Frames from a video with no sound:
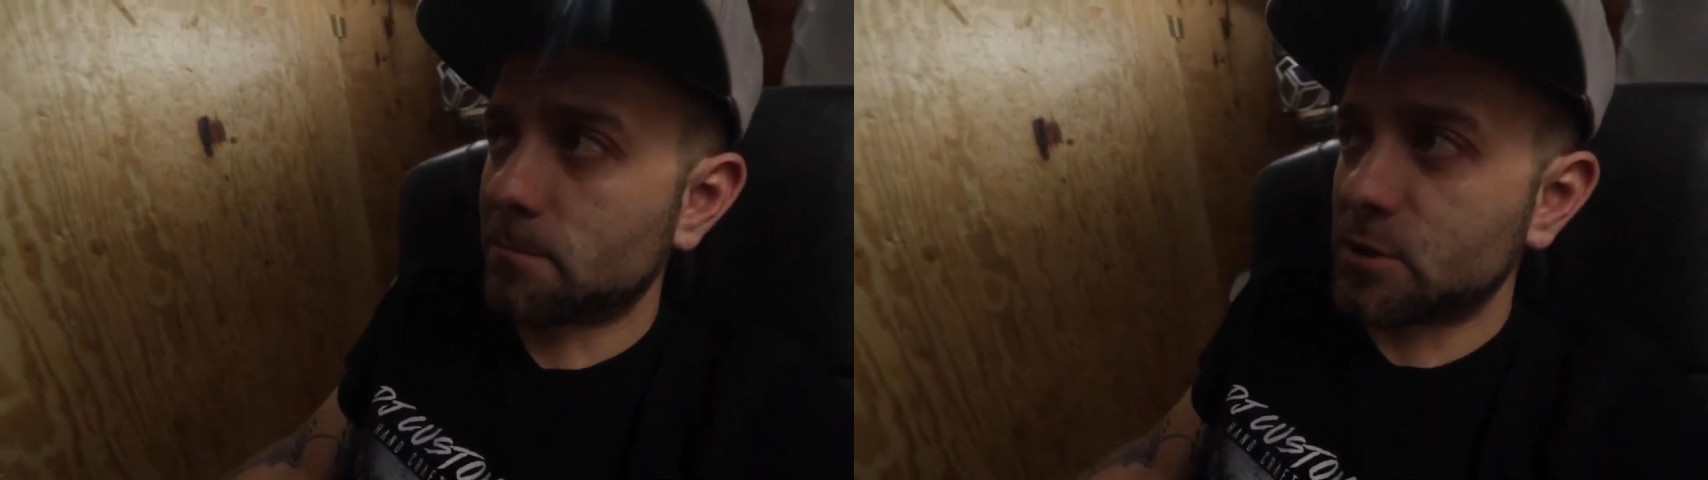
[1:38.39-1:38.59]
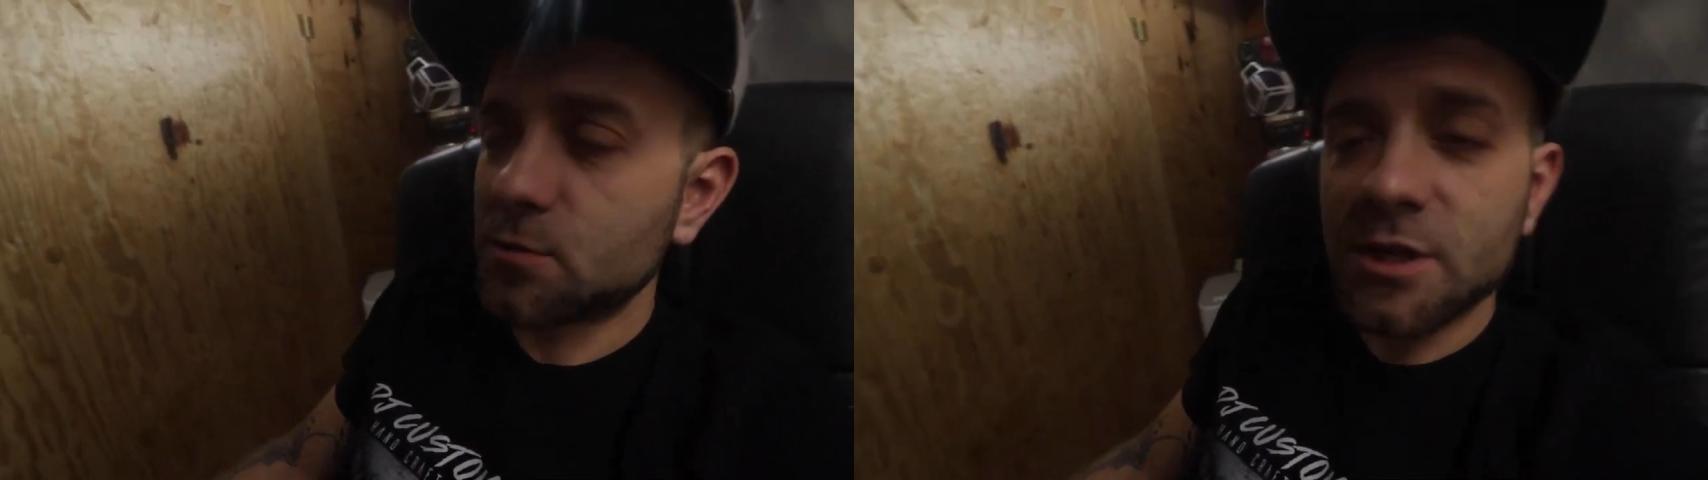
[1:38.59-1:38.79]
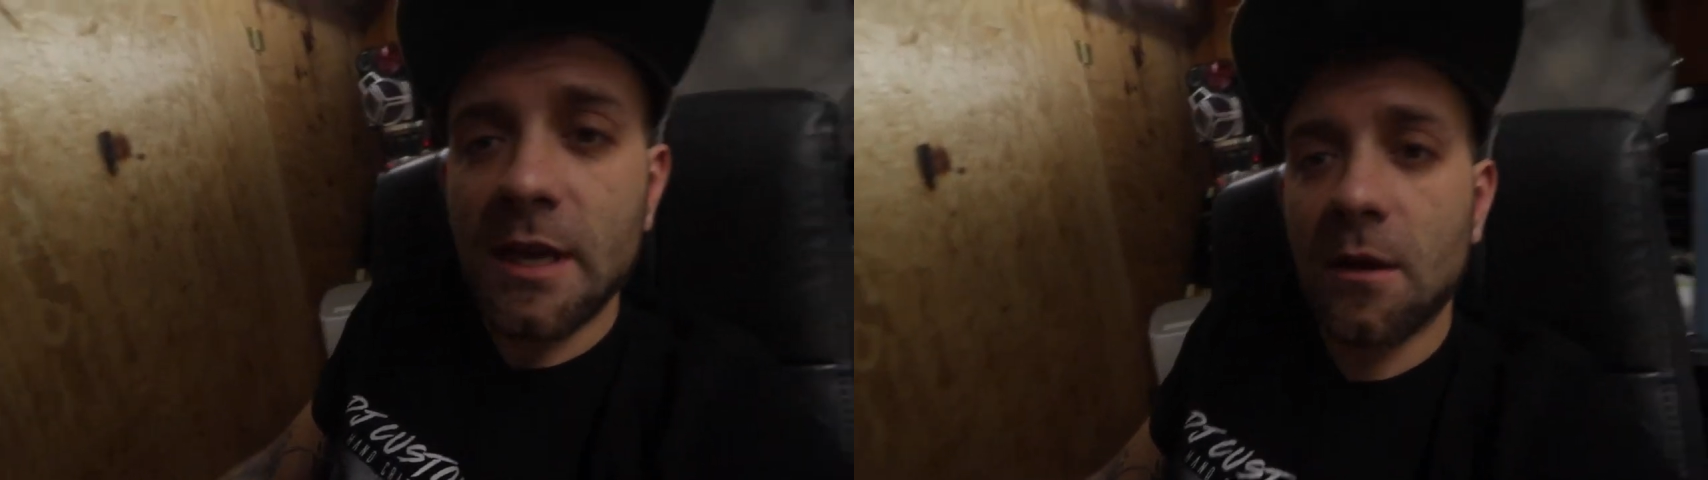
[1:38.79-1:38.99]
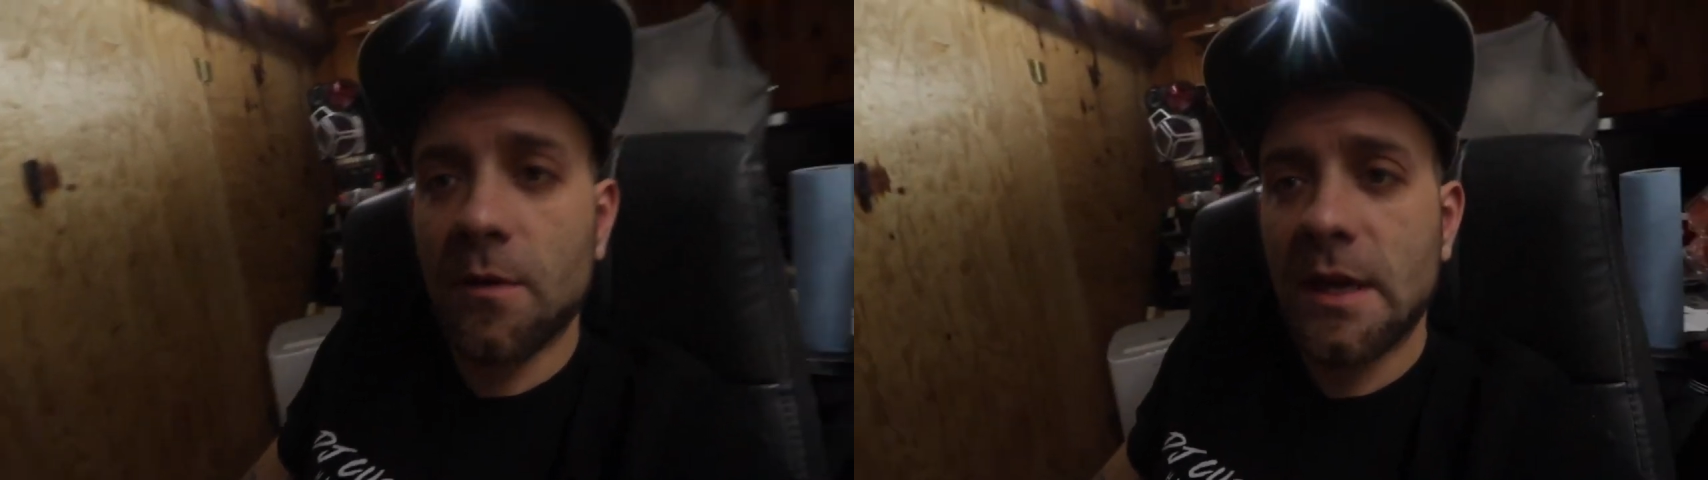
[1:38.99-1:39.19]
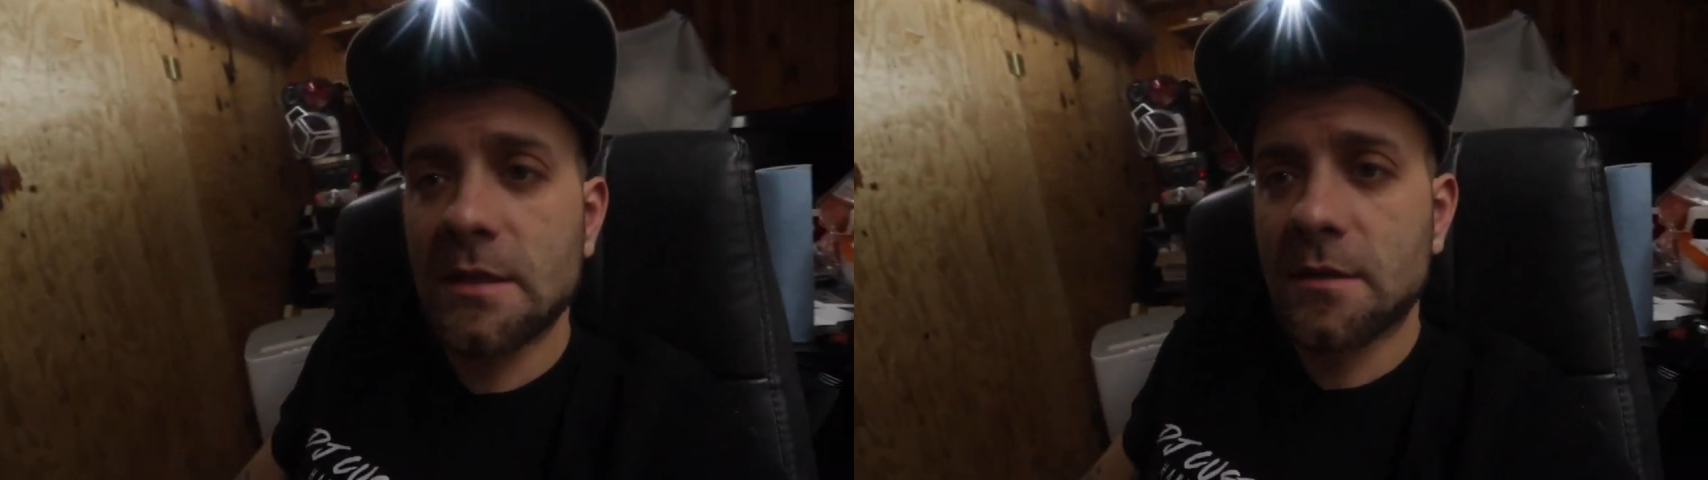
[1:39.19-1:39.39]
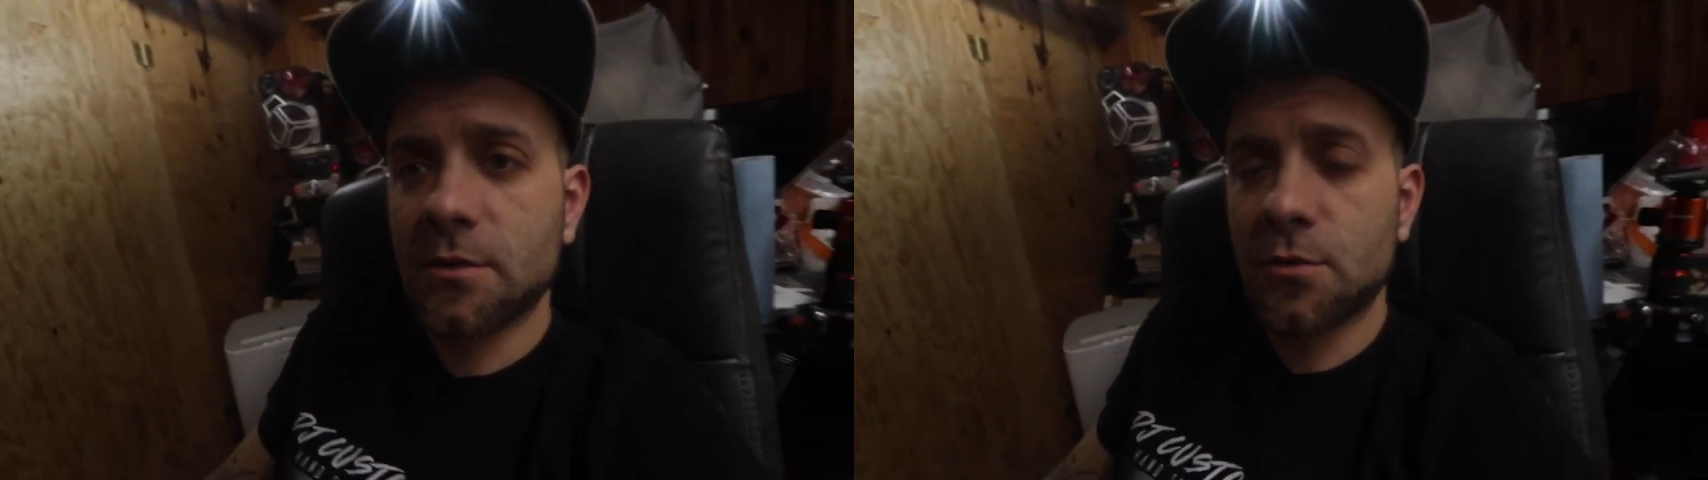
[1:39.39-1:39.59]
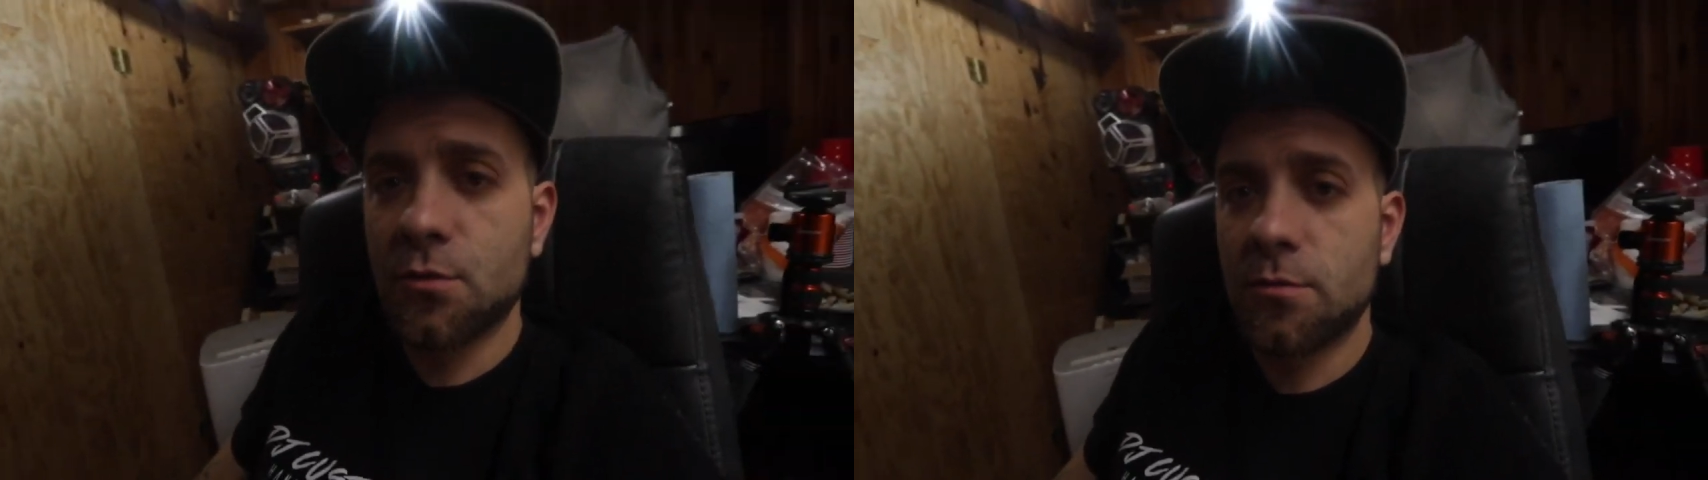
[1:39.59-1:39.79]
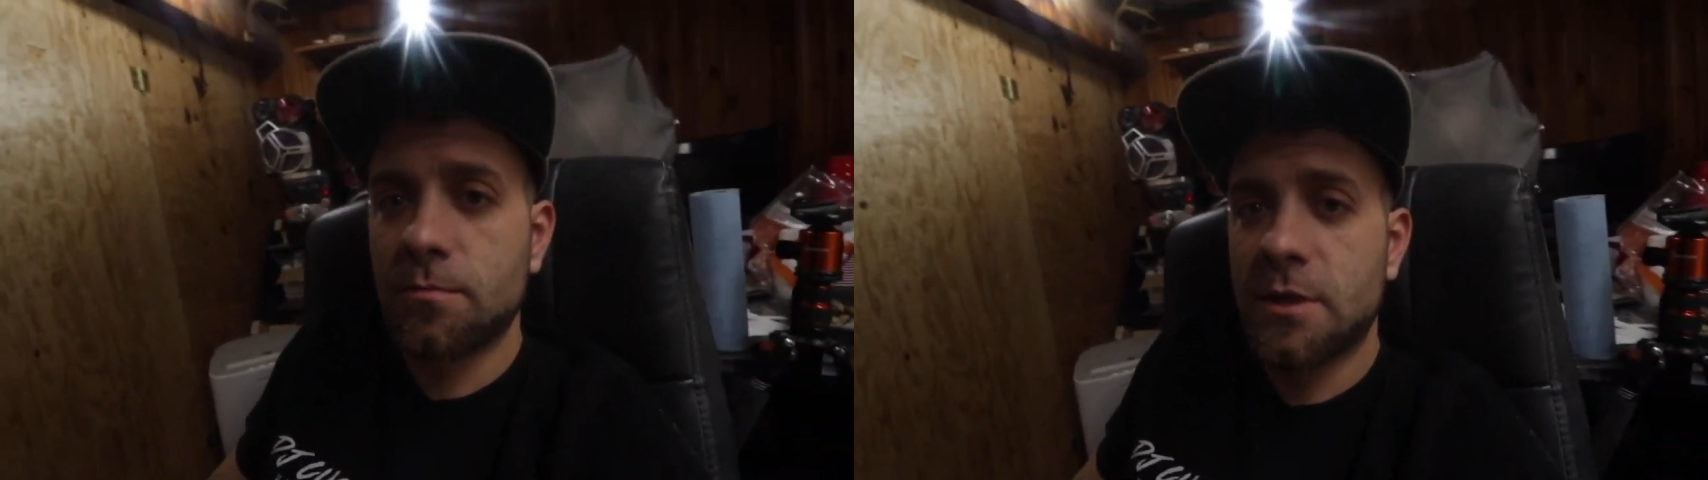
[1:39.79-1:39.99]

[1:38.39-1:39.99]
2 shake and wakes and 2